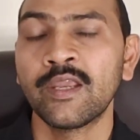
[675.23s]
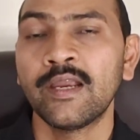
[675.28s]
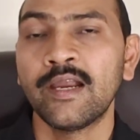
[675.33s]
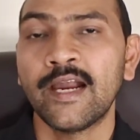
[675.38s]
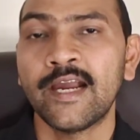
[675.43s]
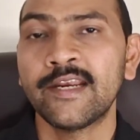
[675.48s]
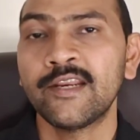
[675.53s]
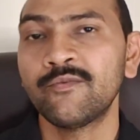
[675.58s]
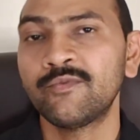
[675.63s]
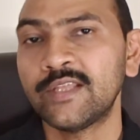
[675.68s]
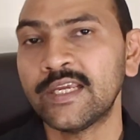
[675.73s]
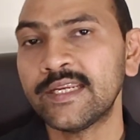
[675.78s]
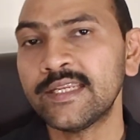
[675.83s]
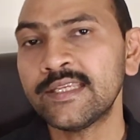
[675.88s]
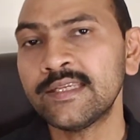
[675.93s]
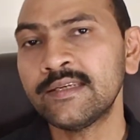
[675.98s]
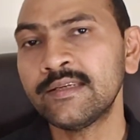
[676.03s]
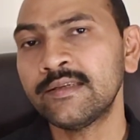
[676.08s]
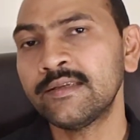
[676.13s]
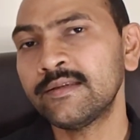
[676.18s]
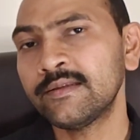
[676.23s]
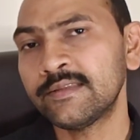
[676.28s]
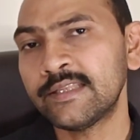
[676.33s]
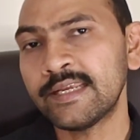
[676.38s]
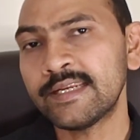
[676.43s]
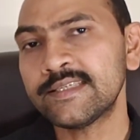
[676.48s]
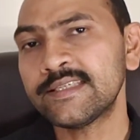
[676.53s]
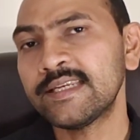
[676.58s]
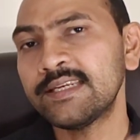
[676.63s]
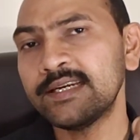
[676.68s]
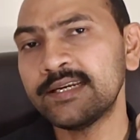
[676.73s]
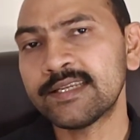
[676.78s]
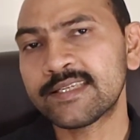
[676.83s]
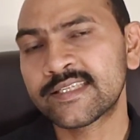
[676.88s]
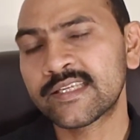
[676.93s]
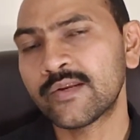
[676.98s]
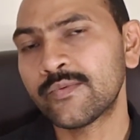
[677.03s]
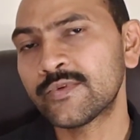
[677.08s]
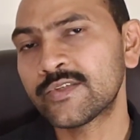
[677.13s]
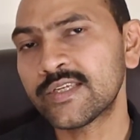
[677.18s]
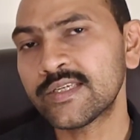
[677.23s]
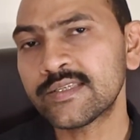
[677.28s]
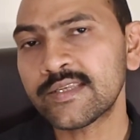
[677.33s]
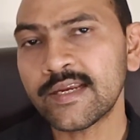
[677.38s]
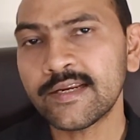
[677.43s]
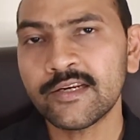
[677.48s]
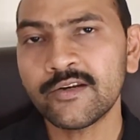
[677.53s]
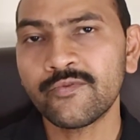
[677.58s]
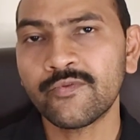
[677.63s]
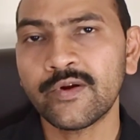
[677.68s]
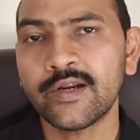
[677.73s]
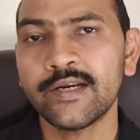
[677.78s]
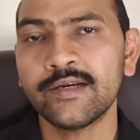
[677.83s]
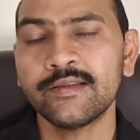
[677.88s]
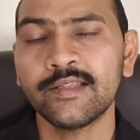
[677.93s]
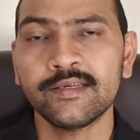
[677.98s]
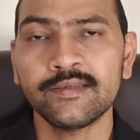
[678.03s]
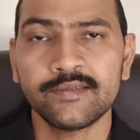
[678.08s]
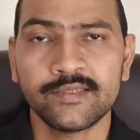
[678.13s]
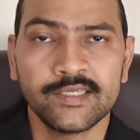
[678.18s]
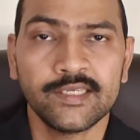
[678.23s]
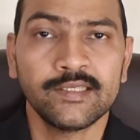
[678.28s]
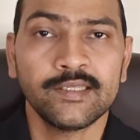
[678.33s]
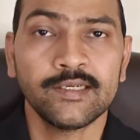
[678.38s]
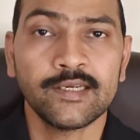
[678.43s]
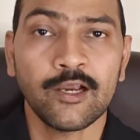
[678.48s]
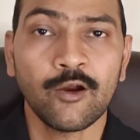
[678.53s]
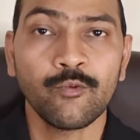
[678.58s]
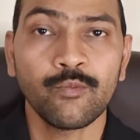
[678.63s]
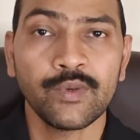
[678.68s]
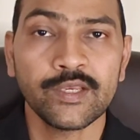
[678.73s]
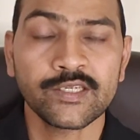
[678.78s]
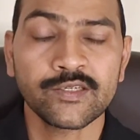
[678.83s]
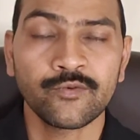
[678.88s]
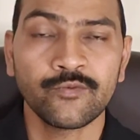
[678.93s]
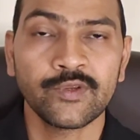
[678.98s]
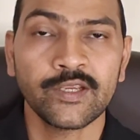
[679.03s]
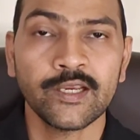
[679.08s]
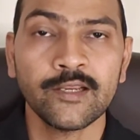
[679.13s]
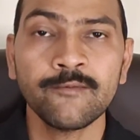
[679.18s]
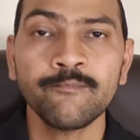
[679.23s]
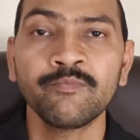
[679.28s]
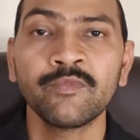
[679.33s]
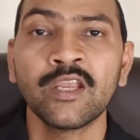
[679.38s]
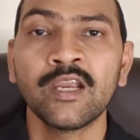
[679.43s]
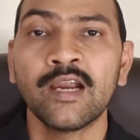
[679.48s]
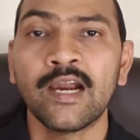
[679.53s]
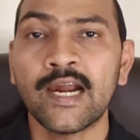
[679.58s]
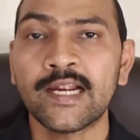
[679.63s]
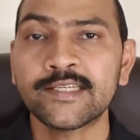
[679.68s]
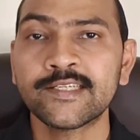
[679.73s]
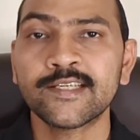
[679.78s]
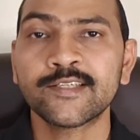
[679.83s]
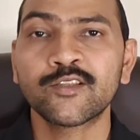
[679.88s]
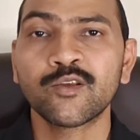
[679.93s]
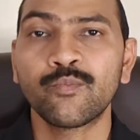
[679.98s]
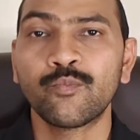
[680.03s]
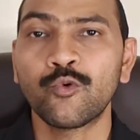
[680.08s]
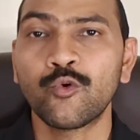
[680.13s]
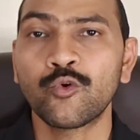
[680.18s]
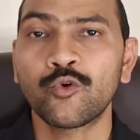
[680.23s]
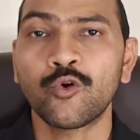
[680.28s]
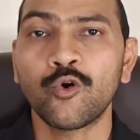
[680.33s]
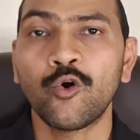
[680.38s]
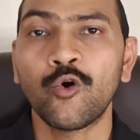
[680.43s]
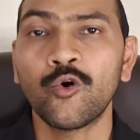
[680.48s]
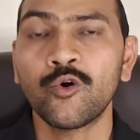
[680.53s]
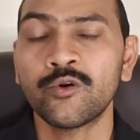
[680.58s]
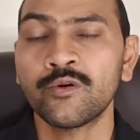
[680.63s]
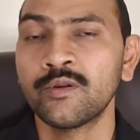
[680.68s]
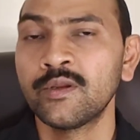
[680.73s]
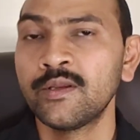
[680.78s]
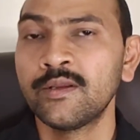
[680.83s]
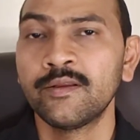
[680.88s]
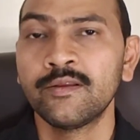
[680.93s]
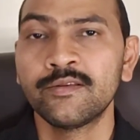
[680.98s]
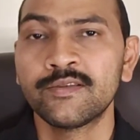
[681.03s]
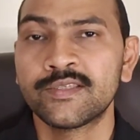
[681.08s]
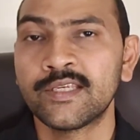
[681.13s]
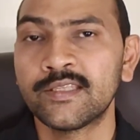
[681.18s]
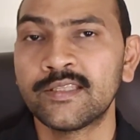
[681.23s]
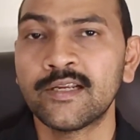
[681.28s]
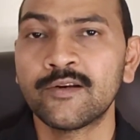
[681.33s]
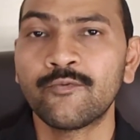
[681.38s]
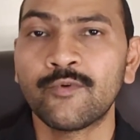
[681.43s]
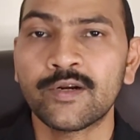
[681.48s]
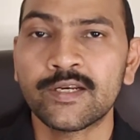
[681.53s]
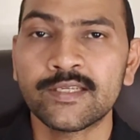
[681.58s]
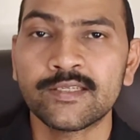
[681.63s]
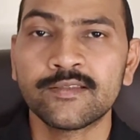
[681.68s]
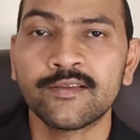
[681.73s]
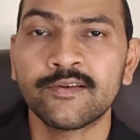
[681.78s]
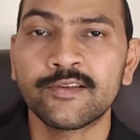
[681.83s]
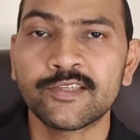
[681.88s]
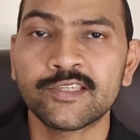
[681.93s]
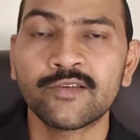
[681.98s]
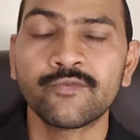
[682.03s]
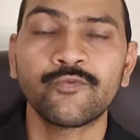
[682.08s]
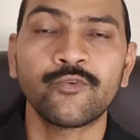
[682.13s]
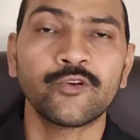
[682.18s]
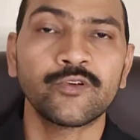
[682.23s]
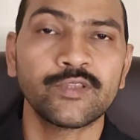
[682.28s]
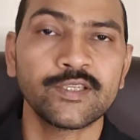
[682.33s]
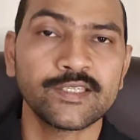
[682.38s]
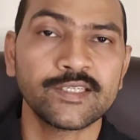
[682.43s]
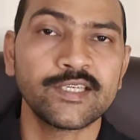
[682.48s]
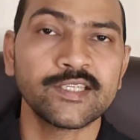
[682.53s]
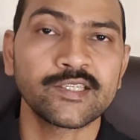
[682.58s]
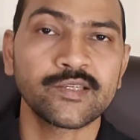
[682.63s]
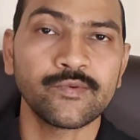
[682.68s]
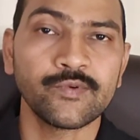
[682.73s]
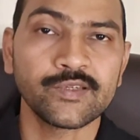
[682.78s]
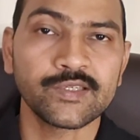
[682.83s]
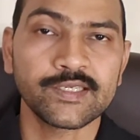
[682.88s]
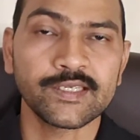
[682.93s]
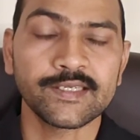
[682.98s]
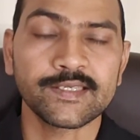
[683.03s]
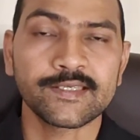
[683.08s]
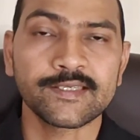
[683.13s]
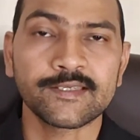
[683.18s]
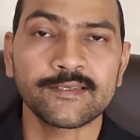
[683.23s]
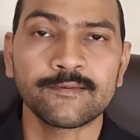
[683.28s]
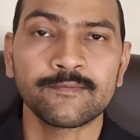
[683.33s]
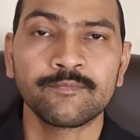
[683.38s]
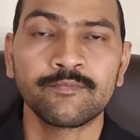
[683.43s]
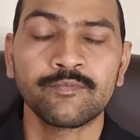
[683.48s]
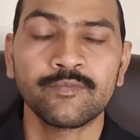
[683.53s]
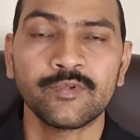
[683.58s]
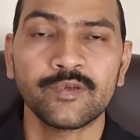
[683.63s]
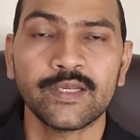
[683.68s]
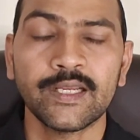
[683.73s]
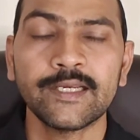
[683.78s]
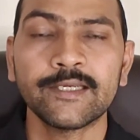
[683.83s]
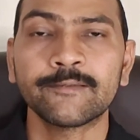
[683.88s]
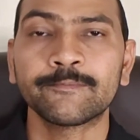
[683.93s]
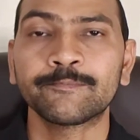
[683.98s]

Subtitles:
And if there is any discrepancies identified, then see that how best we can adjust the book or see that what is the reason for these discrepancies, right?